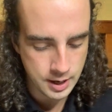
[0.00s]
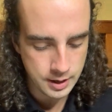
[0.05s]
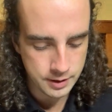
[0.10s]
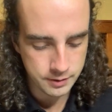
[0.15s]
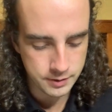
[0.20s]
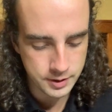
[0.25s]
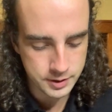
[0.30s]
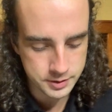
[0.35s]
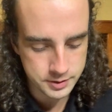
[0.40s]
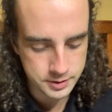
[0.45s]

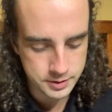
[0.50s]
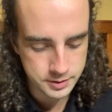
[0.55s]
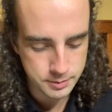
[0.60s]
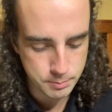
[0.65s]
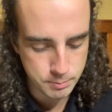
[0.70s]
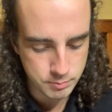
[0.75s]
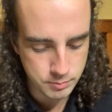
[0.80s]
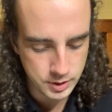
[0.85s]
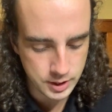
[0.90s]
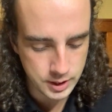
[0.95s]
this
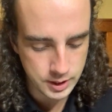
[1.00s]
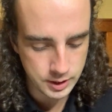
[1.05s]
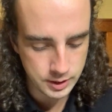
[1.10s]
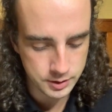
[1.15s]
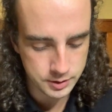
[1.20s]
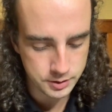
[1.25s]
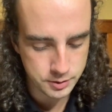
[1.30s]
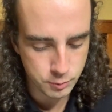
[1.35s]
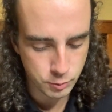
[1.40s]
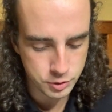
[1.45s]

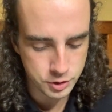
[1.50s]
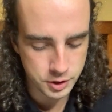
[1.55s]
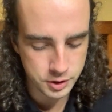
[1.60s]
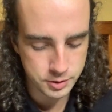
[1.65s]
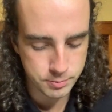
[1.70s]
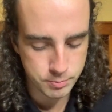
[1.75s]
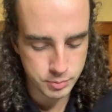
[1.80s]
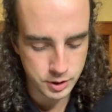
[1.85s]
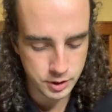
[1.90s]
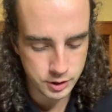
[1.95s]
means which has
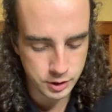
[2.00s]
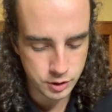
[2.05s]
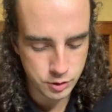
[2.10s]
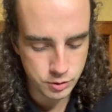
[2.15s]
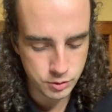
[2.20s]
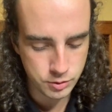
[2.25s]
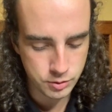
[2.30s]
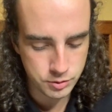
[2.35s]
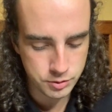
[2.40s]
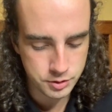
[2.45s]
been
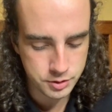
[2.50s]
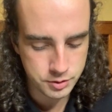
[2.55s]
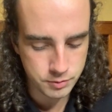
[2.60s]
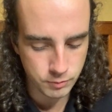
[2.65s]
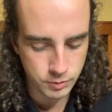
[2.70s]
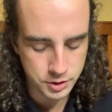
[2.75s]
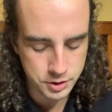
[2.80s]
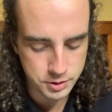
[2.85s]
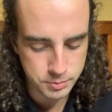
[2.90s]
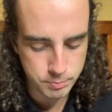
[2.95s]
used,
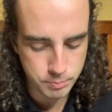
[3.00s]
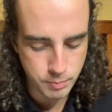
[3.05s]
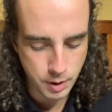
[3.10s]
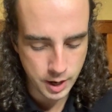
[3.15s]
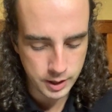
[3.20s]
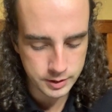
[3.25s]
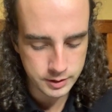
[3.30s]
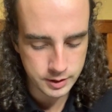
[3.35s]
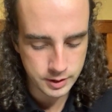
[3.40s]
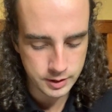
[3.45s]

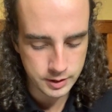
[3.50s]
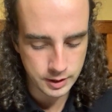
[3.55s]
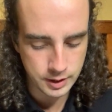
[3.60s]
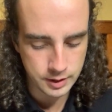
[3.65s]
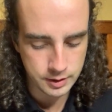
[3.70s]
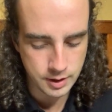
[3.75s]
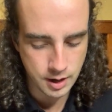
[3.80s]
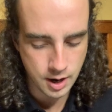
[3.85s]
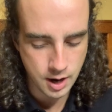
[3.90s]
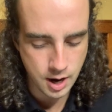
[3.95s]
respected,
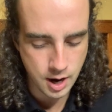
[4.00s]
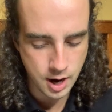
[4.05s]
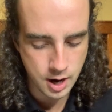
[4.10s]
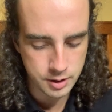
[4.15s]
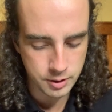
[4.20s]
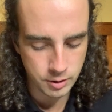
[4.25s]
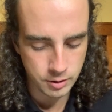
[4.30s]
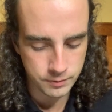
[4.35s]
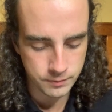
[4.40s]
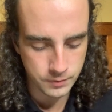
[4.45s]
and
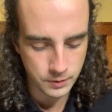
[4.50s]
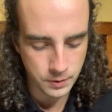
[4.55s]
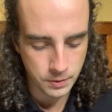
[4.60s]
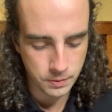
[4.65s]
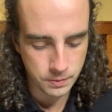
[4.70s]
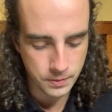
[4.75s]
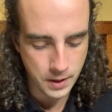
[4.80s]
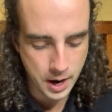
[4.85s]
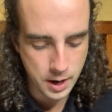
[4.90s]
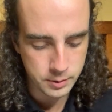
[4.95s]
honored for
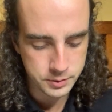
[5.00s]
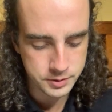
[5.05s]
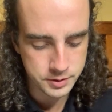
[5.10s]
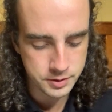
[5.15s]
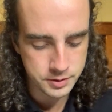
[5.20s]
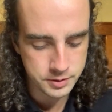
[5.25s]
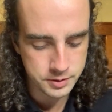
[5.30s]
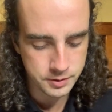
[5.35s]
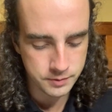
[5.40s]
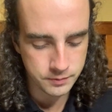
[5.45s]

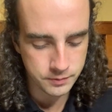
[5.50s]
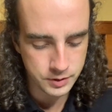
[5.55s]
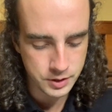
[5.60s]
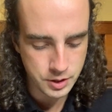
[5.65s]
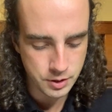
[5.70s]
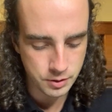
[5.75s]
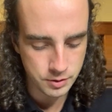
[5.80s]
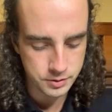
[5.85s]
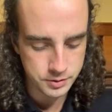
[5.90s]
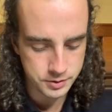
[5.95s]
thousands of
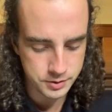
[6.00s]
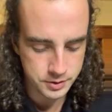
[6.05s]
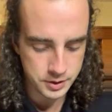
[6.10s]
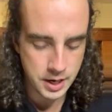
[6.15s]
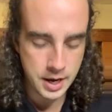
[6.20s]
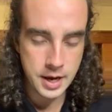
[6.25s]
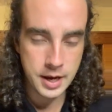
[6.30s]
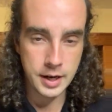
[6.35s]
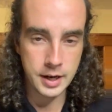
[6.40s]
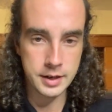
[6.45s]
years
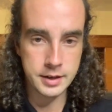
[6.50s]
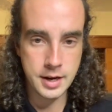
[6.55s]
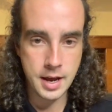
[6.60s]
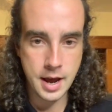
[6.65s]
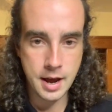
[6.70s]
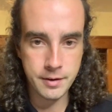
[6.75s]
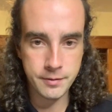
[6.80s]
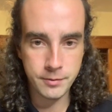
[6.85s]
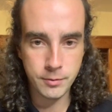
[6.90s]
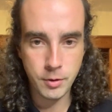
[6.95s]
in
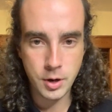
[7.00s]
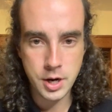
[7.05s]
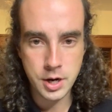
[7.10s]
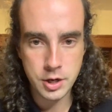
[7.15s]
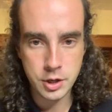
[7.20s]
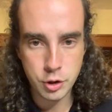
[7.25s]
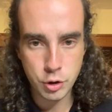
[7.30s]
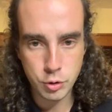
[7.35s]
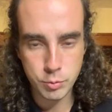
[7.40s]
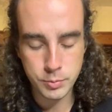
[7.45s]
every
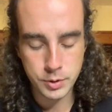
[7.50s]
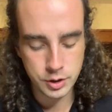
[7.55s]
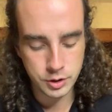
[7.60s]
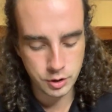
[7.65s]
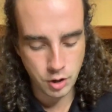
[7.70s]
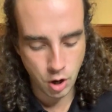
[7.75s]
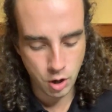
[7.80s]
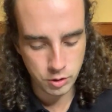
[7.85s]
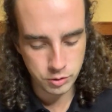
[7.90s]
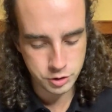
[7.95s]
human
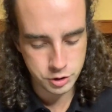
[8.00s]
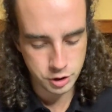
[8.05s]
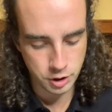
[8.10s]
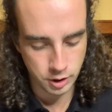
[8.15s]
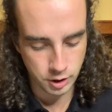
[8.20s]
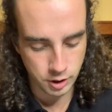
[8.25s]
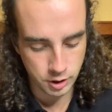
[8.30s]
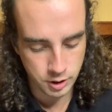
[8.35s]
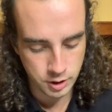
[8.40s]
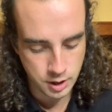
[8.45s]

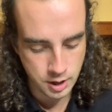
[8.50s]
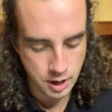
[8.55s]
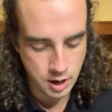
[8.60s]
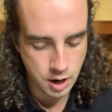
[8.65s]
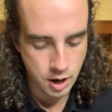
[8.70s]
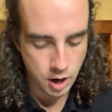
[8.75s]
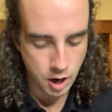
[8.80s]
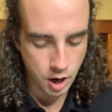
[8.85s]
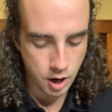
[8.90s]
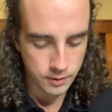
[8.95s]
culture
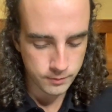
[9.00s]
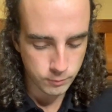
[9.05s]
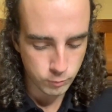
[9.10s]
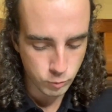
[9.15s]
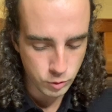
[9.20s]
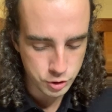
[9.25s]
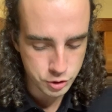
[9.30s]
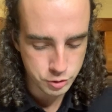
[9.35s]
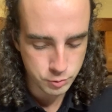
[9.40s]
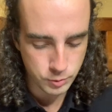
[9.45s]
of
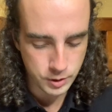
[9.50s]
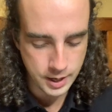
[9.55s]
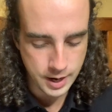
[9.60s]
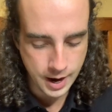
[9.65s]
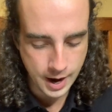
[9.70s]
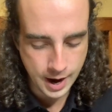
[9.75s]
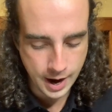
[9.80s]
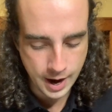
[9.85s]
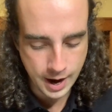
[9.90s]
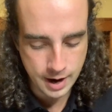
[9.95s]
which we
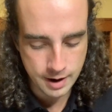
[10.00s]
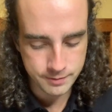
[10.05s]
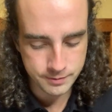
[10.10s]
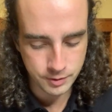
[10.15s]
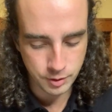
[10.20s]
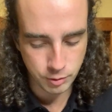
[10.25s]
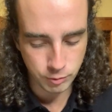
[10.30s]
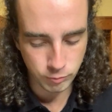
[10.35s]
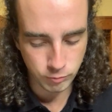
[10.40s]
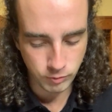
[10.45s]
have
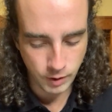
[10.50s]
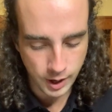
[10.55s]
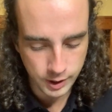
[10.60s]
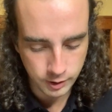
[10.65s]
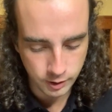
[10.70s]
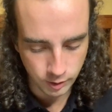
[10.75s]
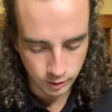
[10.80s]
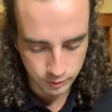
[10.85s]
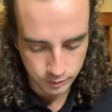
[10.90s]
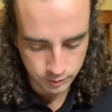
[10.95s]
a
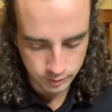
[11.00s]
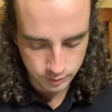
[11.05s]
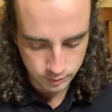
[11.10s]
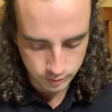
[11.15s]
record?